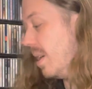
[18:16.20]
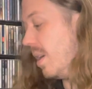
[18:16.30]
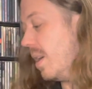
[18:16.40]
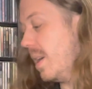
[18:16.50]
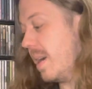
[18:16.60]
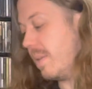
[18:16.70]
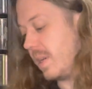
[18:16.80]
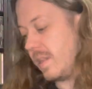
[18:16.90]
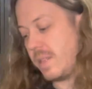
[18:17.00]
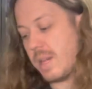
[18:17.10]
All right, now we're
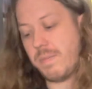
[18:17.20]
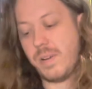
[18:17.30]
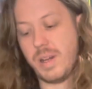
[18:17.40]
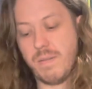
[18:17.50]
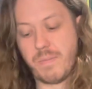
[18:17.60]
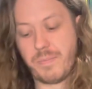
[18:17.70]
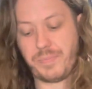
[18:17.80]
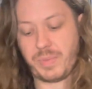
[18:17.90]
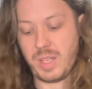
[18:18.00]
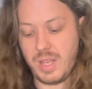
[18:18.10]
getting to top five.
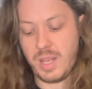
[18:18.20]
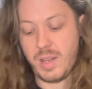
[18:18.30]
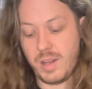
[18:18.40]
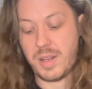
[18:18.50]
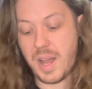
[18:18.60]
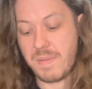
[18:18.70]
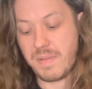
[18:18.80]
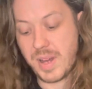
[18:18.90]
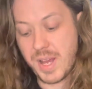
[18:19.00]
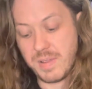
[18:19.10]
Top
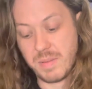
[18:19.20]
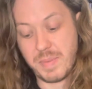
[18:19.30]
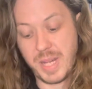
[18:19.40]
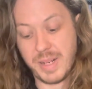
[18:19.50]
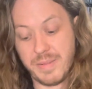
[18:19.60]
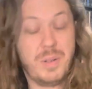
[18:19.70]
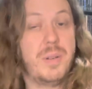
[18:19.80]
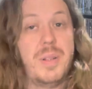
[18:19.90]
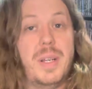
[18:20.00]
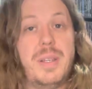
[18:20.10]
five is a band I really
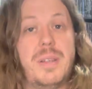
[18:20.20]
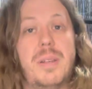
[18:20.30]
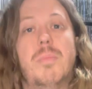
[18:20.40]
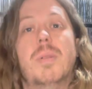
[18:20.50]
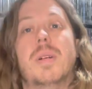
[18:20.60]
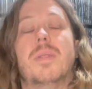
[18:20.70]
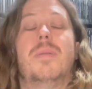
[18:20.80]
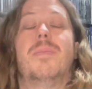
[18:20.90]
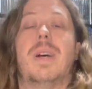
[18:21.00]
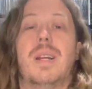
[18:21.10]
don't like, but
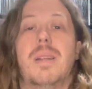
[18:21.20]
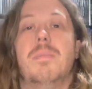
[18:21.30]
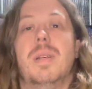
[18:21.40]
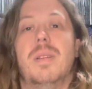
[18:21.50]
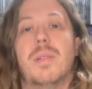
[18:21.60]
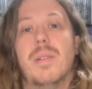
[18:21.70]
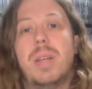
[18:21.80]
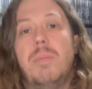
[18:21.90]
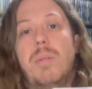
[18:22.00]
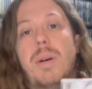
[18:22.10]
I gotta admit, their
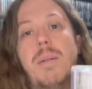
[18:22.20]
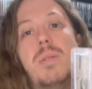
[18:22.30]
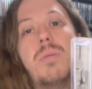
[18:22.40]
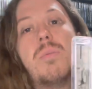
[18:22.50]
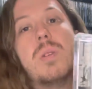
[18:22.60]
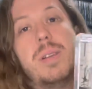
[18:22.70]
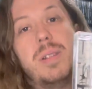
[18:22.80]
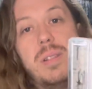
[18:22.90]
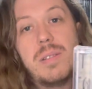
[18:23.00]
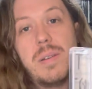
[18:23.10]
debut album was really
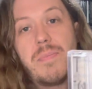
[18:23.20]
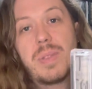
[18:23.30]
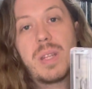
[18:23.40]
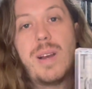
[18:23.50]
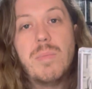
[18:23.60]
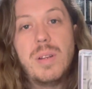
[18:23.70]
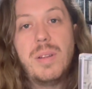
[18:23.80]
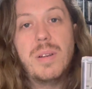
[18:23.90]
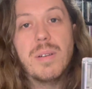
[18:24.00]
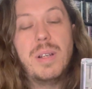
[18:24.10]
decent. Hybrid
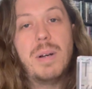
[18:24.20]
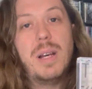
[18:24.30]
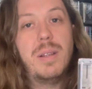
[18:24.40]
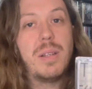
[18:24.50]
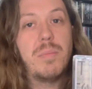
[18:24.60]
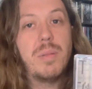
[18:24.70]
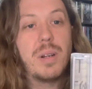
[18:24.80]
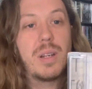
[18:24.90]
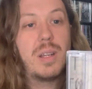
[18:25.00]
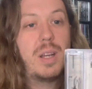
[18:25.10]
Theory by Linkin
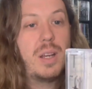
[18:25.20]
Park.